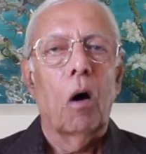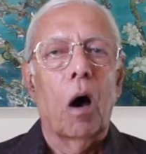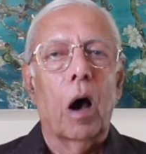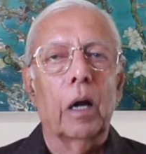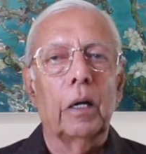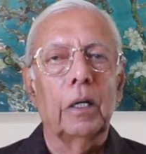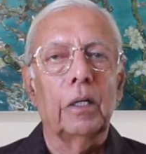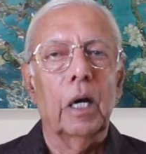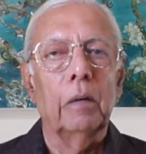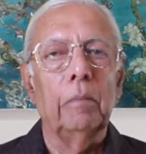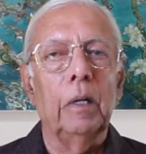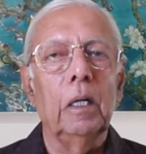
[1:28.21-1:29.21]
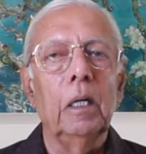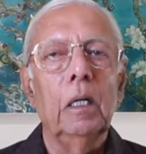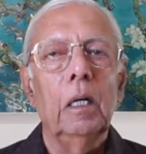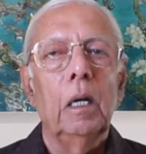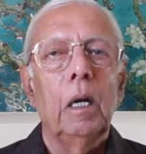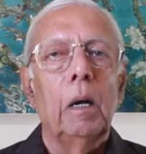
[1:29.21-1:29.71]
are determined
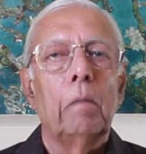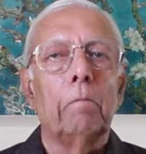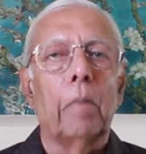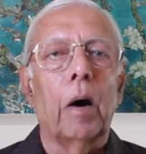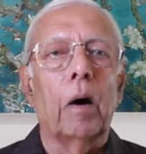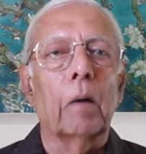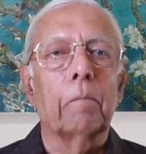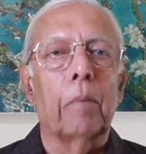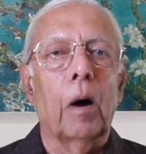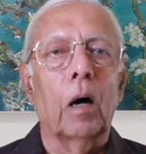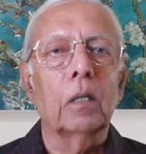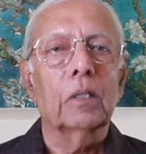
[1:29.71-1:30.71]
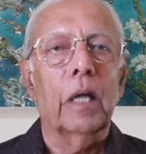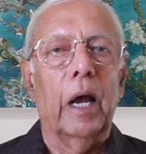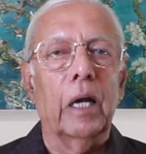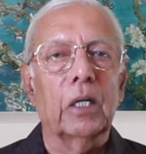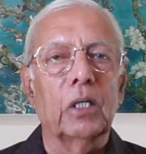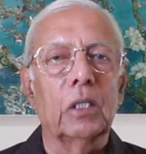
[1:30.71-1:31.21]
by our past
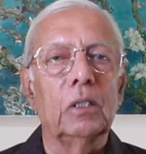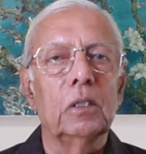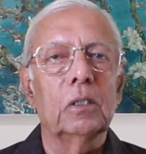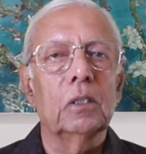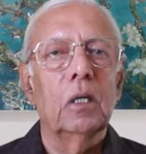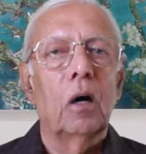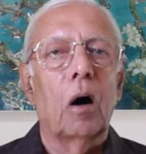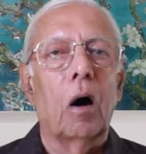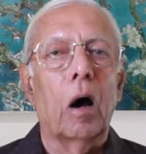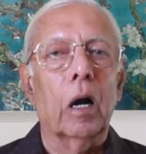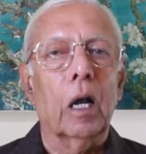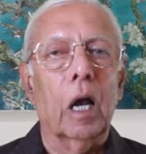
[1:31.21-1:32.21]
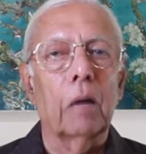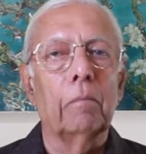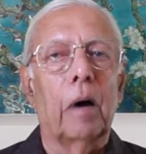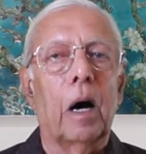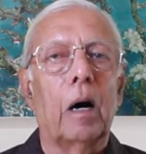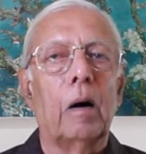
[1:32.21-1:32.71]
actions or
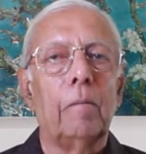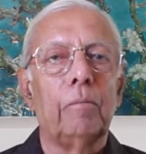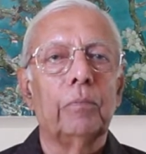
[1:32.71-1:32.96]
karma.